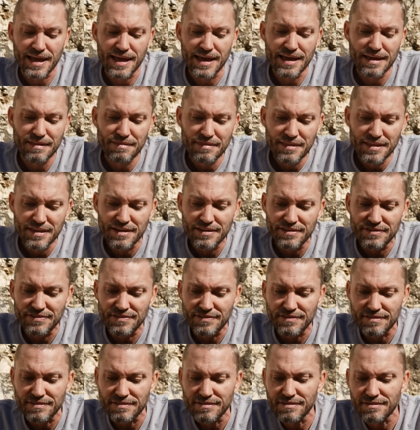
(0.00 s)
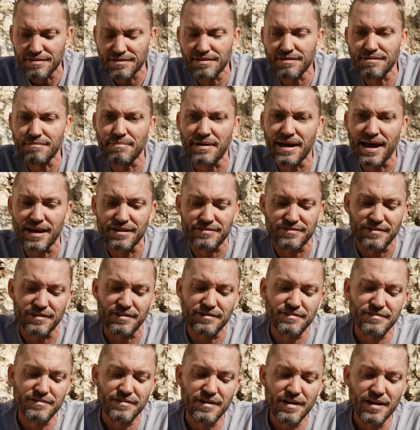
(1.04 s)
in this
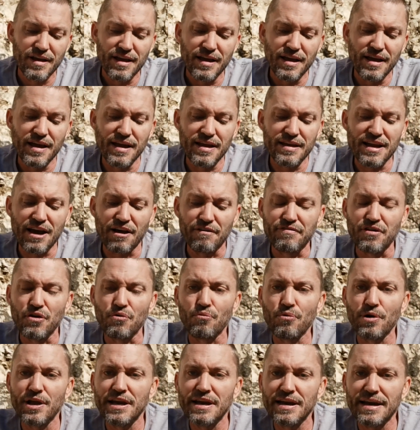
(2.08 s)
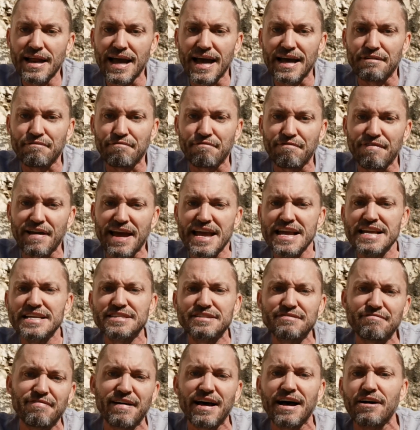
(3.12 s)
passage. Now, if you read it at
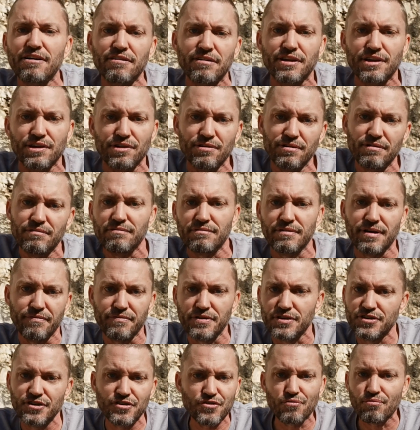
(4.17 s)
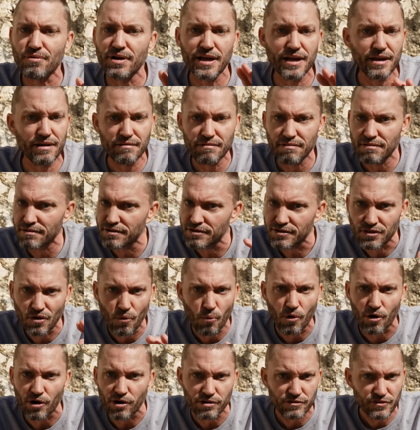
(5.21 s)
face value, if you just read the
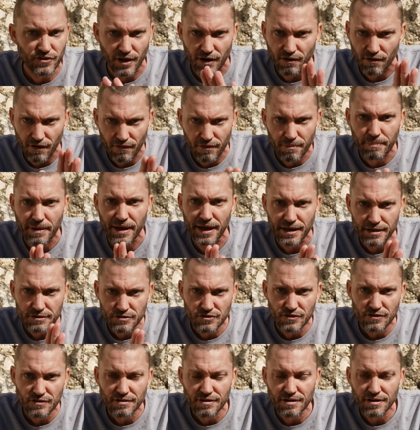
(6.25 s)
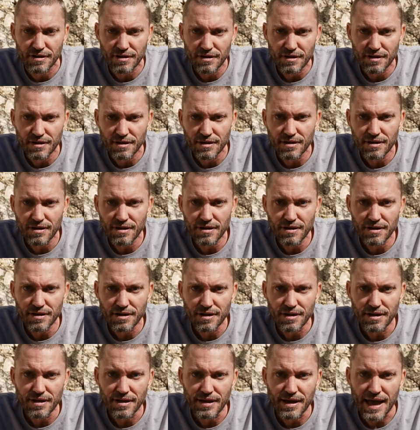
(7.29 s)
words that are on the page
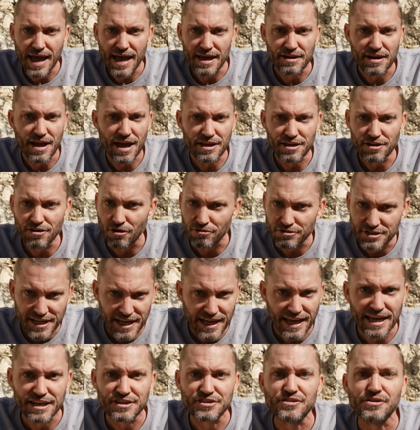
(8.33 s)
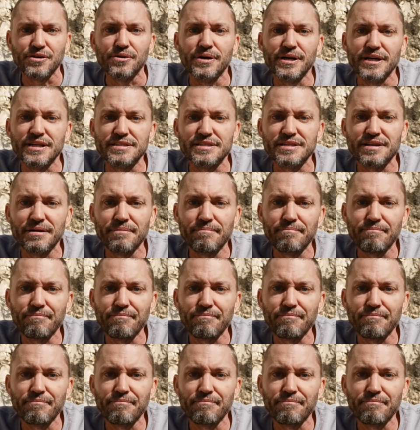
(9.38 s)
and you don't dig into it,